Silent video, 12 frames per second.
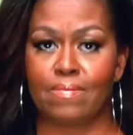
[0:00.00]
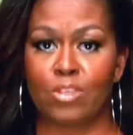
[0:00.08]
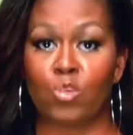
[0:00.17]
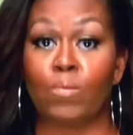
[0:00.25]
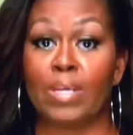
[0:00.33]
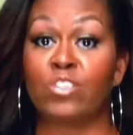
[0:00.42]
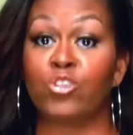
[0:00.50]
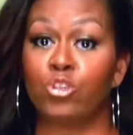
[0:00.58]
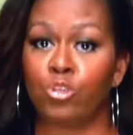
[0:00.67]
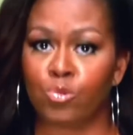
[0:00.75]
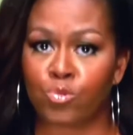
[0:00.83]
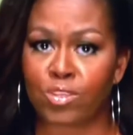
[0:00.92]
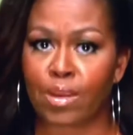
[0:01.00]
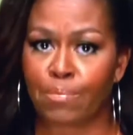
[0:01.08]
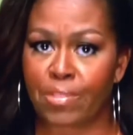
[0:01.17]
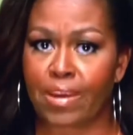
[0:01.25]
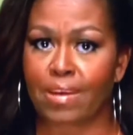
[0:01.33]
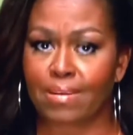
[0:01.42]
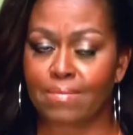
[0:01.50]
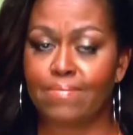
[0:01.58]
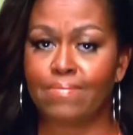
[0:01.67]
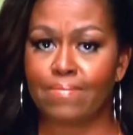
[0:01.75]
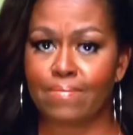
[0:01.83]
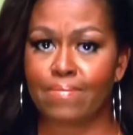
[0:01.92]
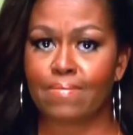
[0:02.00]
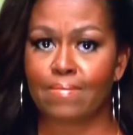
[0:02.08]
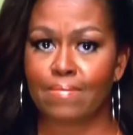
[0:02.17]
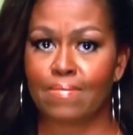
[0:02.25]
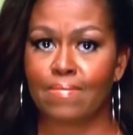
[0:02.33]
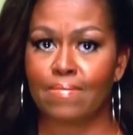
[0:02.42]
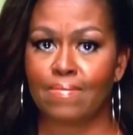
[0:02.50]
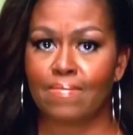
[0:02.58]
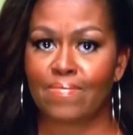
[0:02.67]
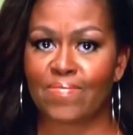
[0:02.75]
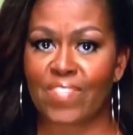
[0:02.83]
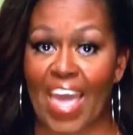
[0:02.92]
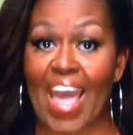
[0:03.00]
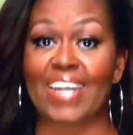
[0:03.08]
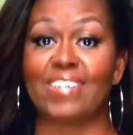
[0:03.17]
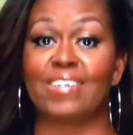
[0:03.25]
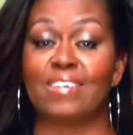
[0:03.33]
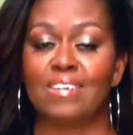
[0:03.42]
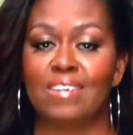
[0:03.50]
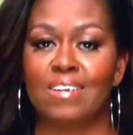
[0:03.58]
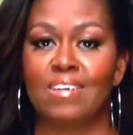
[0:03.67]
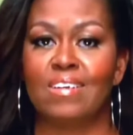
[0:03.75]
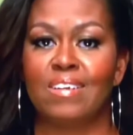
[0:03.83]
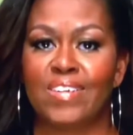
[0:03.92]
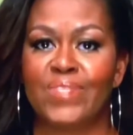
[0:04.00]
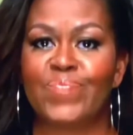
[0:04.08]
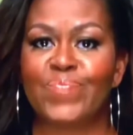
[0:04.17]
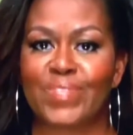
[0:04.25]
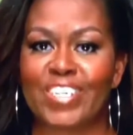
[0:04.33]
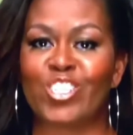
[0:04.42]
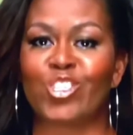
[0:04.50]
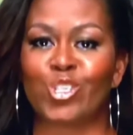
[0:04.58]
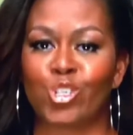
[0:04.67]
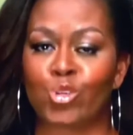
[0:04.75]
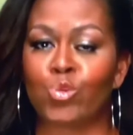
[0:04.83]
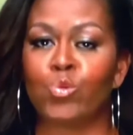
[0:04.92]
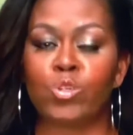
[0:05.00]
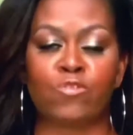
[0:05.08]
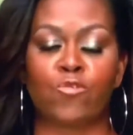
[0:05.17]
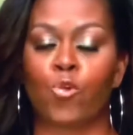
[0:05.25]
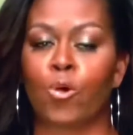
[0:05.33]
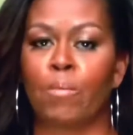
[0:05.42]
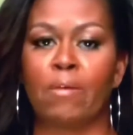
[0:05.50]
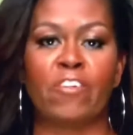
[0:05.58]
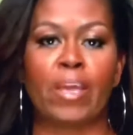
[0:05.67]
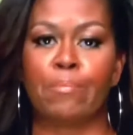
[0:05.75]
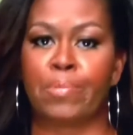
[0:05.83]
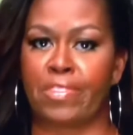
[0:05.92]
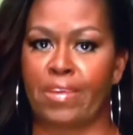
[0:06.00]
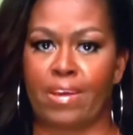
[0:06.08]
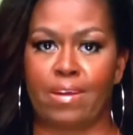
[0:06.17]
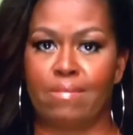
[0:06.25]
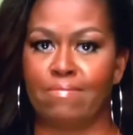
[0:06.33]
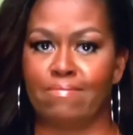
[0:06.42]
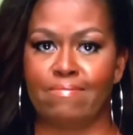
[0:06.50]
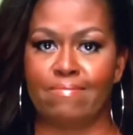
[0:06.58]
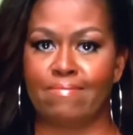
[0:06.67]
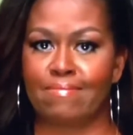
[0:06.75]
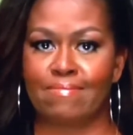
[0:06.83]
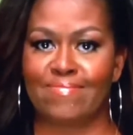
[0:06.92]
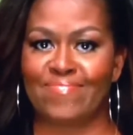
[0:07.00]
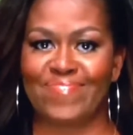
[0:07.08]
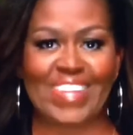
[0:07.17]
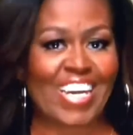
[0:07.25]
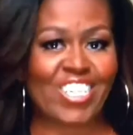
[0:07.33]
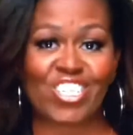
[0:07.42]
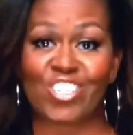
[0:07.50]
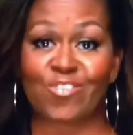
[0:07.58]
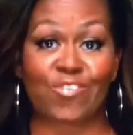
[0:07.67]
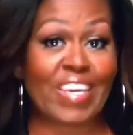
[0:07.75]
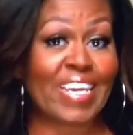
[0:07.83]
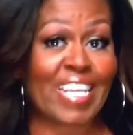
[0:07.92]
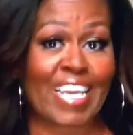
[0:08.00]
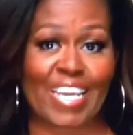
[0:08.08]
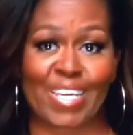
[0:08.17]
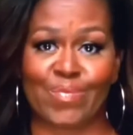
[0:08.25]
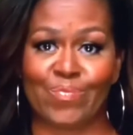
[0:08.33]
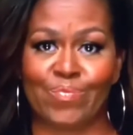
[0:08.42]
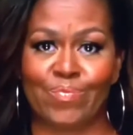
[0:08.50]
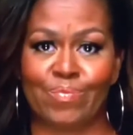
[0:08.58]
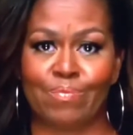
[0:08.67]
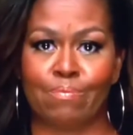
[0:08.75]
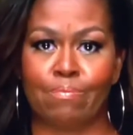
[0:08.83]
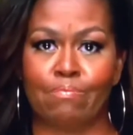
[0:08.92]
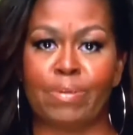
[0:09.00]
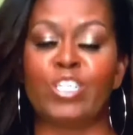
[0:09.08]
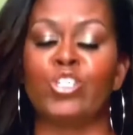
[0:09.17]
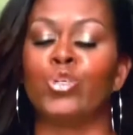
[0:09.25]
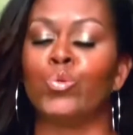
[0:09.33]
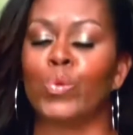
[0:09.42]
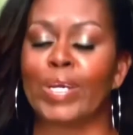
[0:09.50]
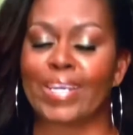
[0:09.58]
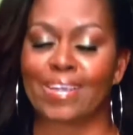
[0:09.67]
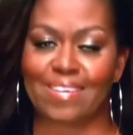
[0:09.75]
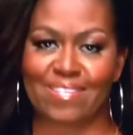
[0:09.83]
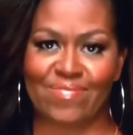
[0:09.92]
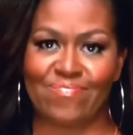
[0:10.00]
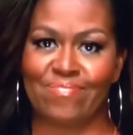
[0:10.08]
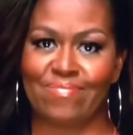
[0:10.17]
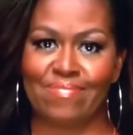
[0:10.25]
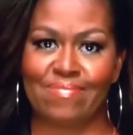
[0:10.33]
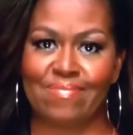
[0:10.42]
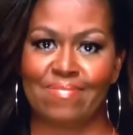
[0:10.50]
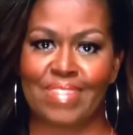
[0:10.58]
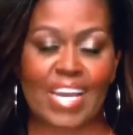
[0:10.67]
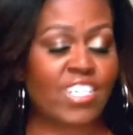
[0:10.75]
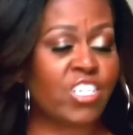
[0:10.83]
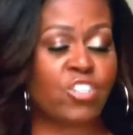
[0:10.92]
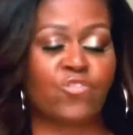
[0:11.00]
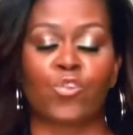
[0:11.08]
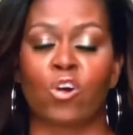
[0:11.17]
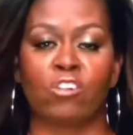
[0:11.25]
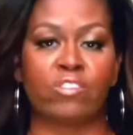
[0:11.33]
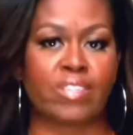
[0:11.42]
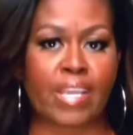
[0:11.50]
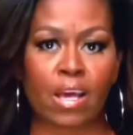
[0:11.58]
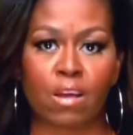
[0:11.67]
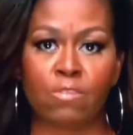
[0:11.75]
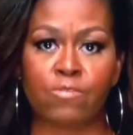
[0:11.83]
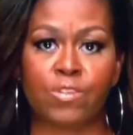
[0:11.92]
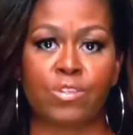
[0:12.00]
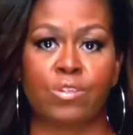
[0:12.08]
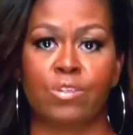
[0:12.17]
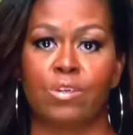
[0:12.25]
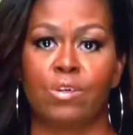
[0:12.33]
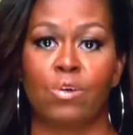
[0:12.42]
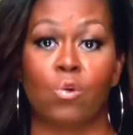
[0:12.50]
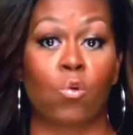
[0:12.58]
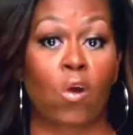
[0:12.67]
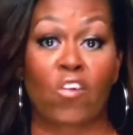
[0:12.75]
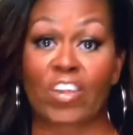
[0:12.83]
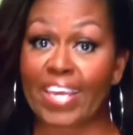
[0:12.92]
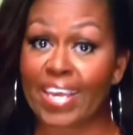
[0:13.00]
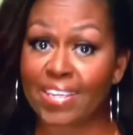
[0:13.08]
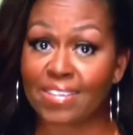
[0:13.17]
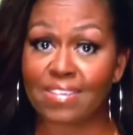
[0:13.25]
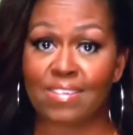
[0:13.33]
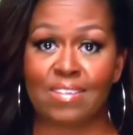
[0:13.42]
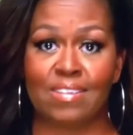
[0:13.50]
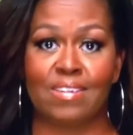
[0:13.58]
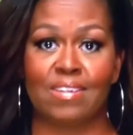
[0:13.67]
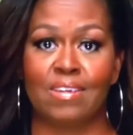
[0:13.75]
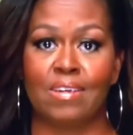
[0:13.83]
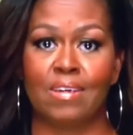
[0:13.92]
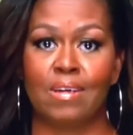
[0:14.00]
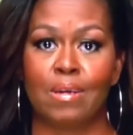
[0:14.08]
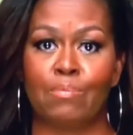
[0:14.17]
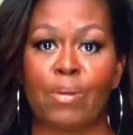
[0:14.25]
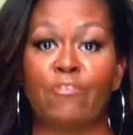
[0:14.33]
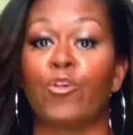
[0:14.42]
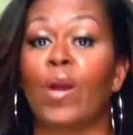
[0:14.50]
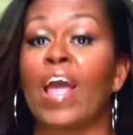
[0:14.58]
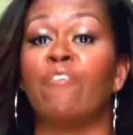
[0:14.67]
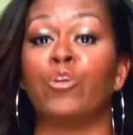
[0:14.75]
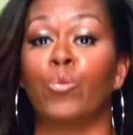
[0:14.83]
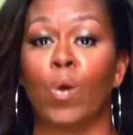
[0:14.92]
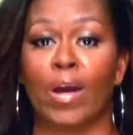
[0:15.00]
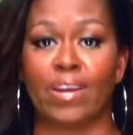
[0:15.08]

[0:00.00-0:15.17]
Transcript: You must do something. That is the truest form of empathy. Not just feeling, but doing. Not just for ourselves or our kids, but for everyone,